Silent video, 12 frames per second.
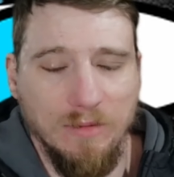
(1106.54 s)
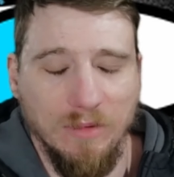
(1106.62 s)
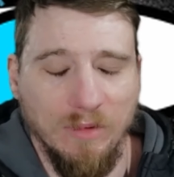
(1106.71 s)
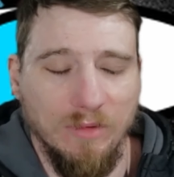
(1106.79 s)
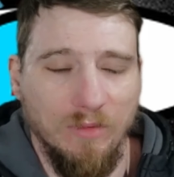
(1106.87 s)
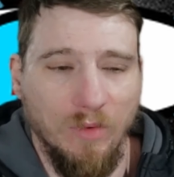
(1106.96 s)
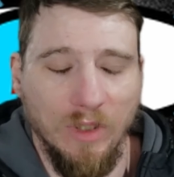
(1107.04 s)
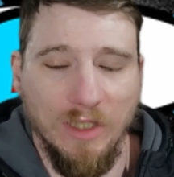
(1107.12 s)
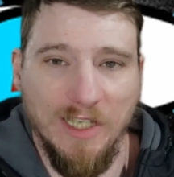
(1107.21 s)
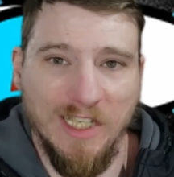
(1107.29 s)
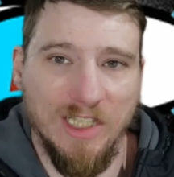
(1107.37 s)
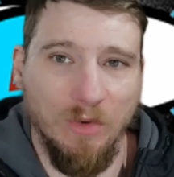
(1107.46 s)
one of
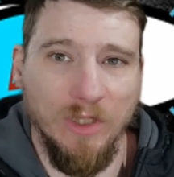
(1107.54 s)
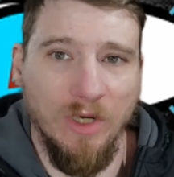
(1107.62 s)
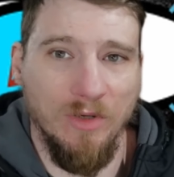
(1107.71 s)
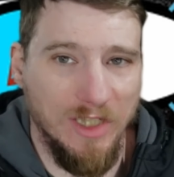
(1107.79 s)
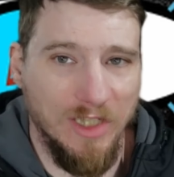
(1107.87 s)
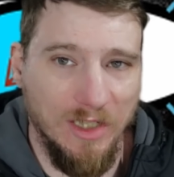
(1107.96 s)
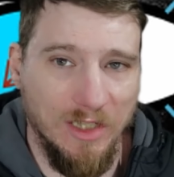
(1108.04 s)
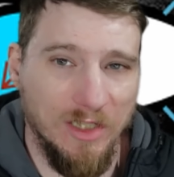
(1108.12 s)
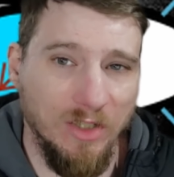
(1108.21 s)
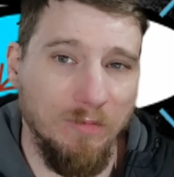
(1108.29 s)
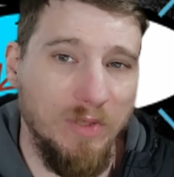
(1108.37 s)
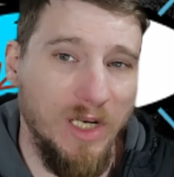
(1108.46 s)
these Soyosas
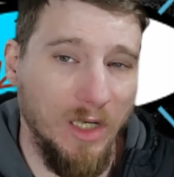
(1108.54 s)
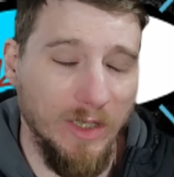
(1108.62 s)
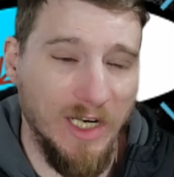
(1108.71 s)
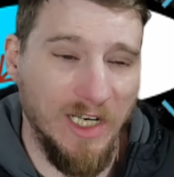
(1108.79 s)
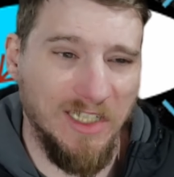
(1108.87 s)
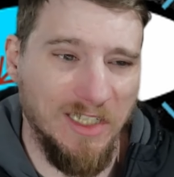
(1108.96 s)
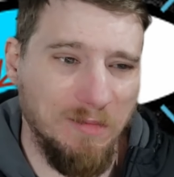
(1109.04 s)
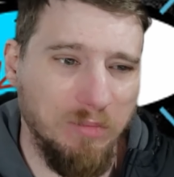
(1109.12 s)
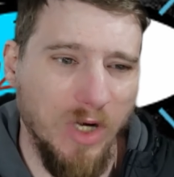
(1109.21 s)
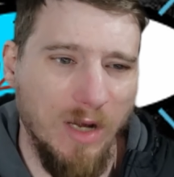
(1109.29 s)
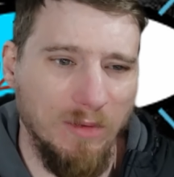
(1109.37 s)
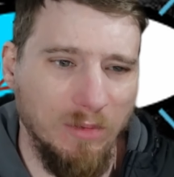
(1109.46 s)
or PRXs
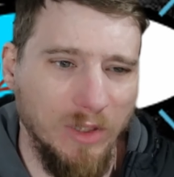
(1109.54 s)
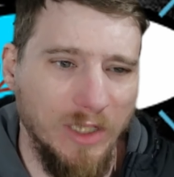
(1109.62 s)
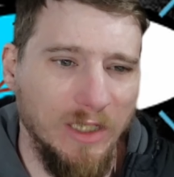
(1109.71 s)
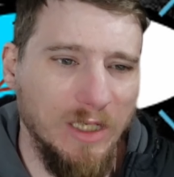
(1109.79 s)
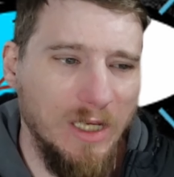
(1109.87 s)
probably.